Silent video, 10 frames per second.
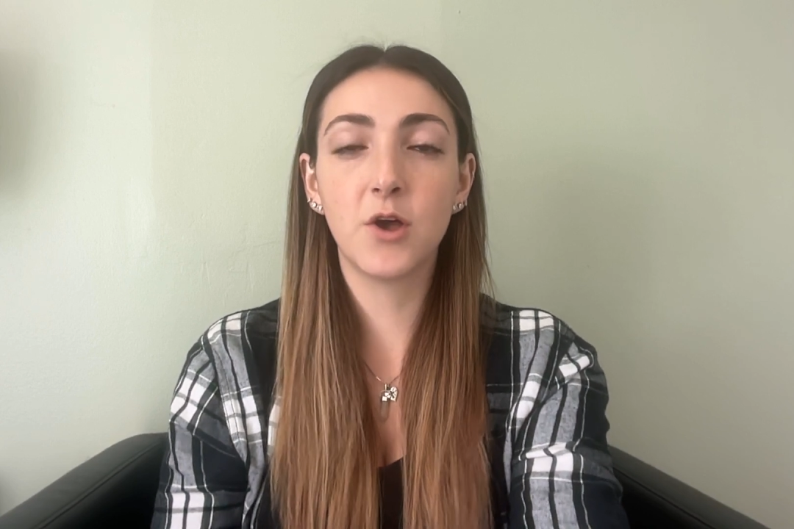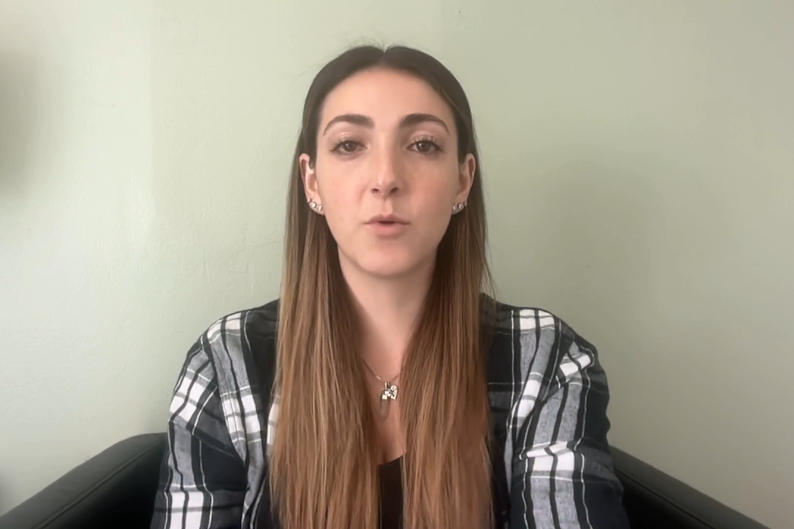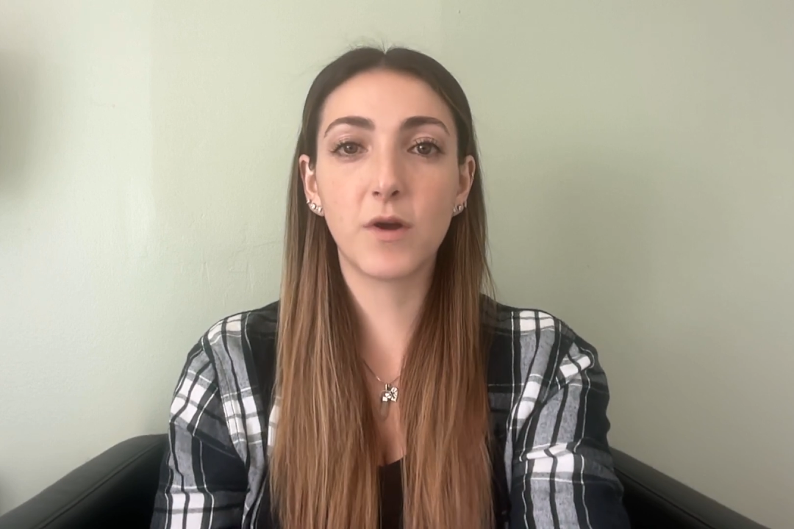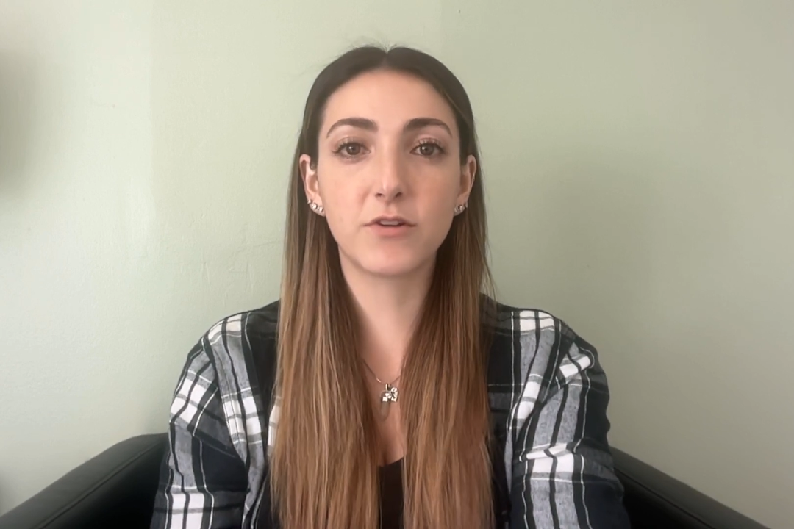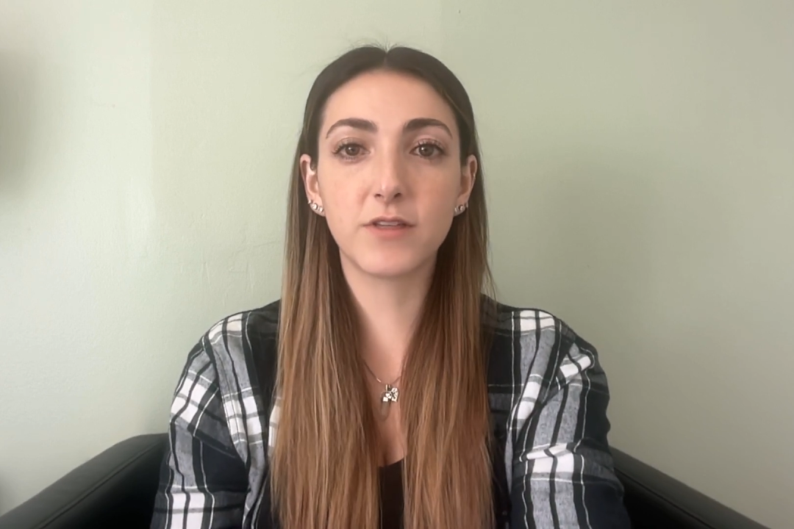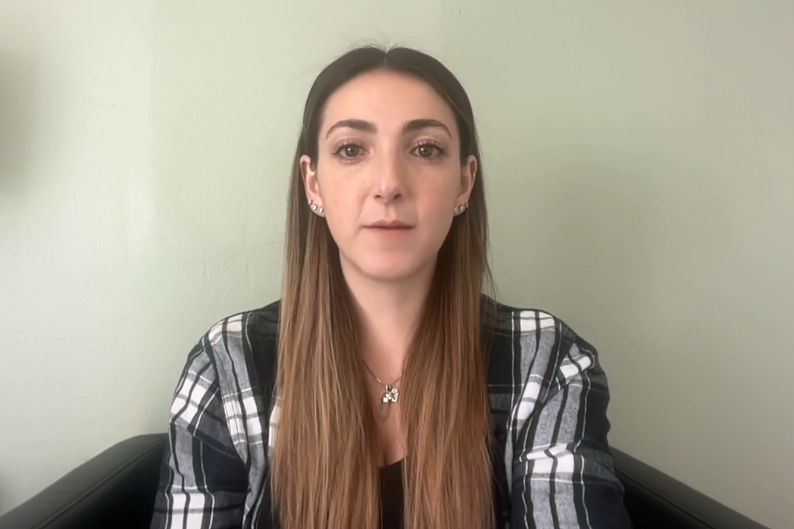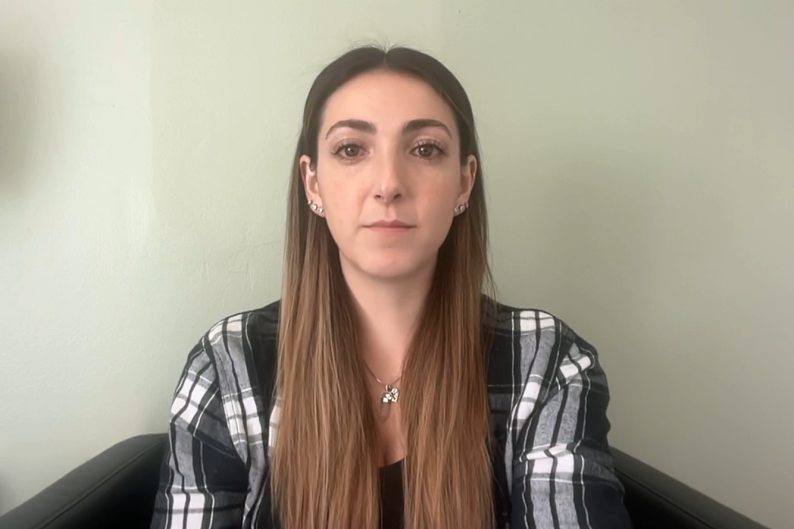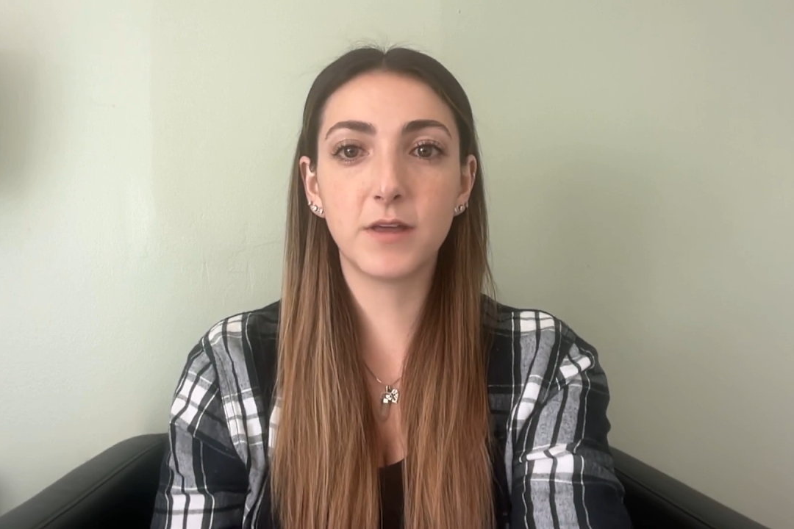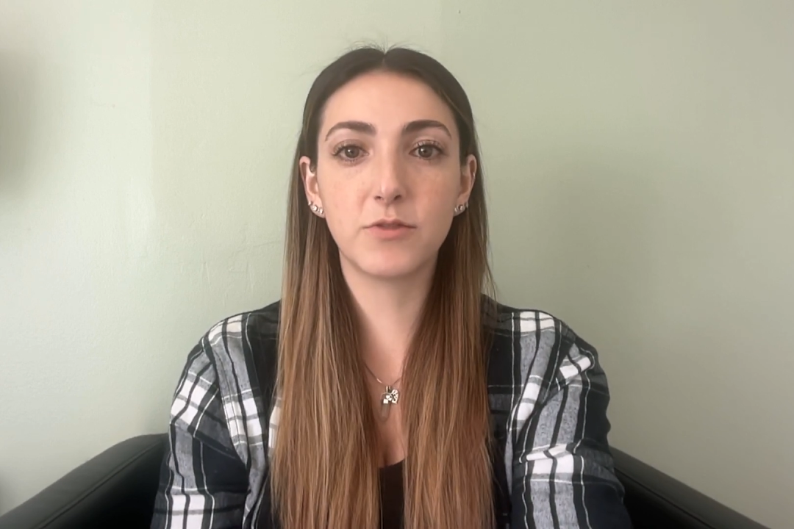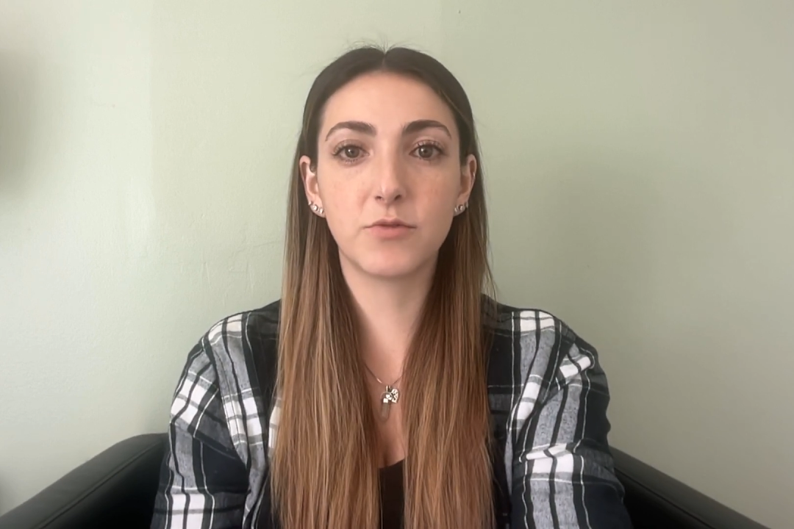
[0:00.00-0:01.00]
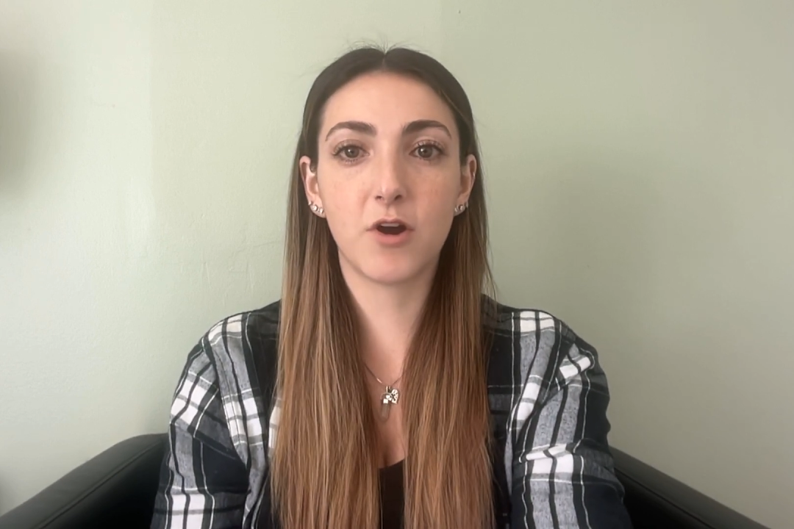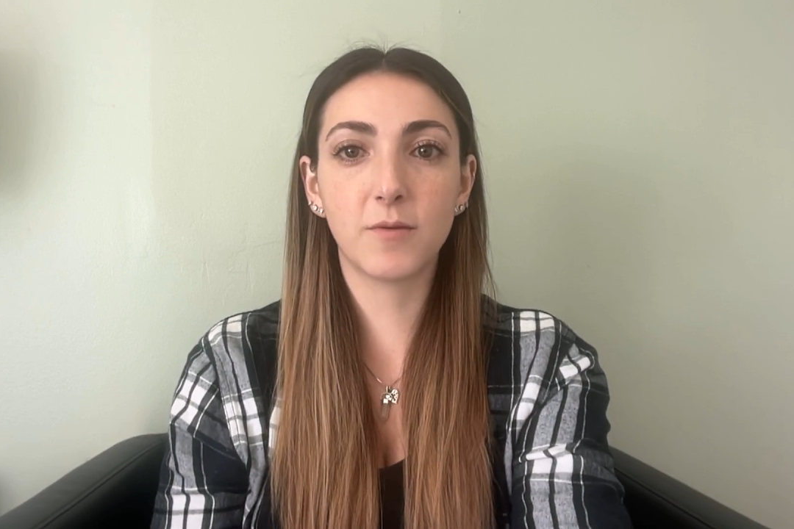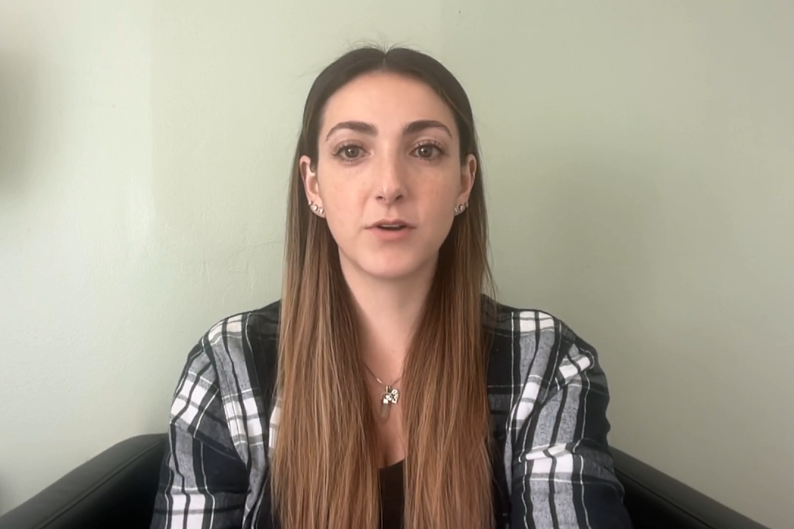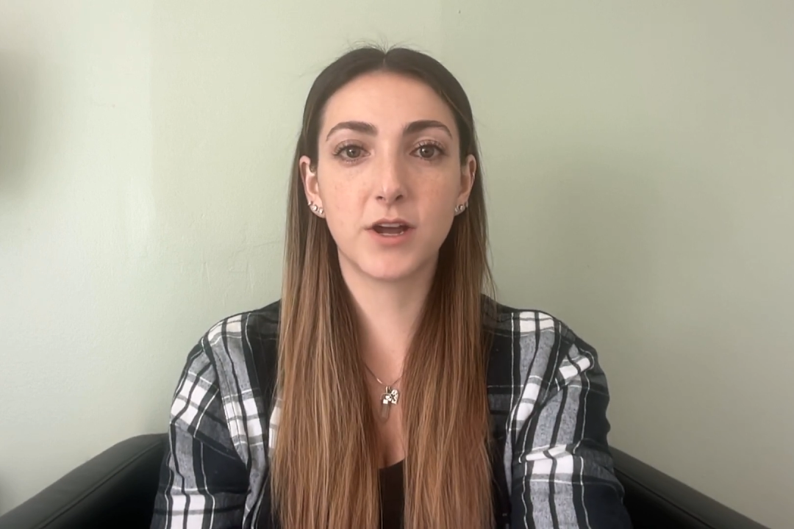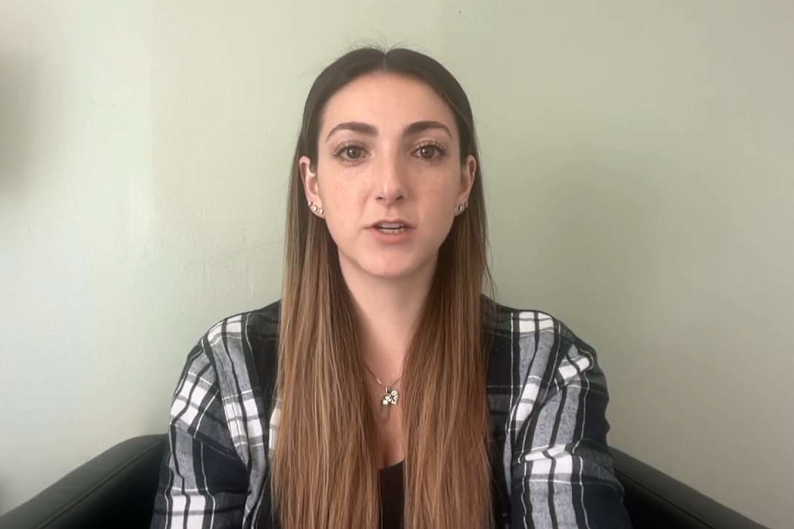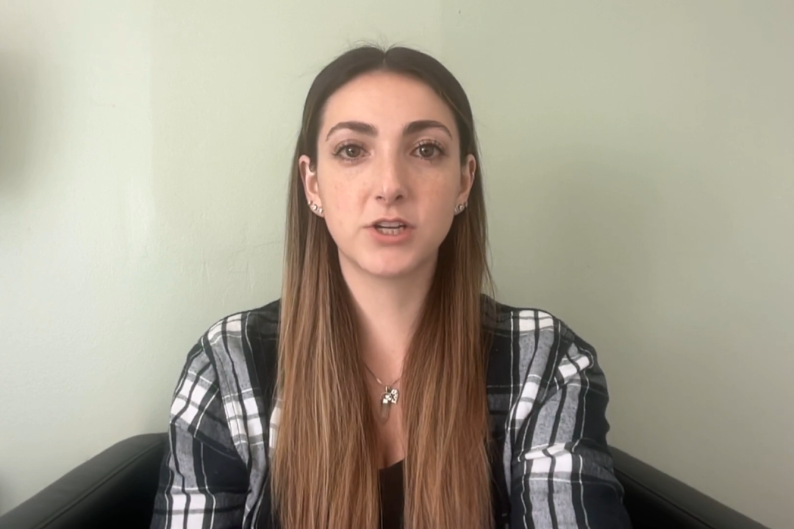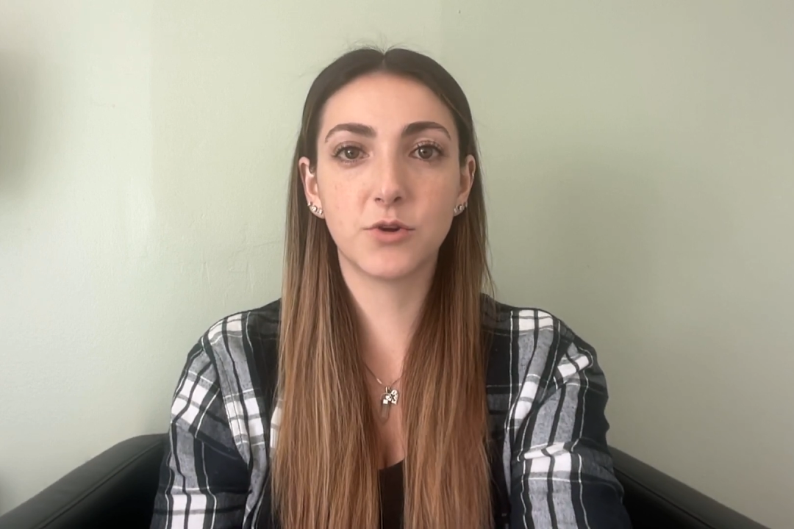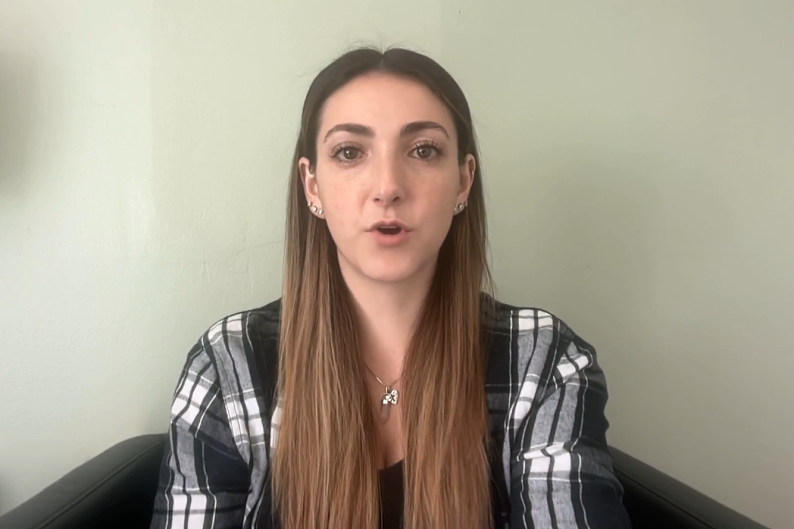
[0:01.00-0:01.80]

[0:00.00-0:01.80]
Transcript: whether that be through harm reduction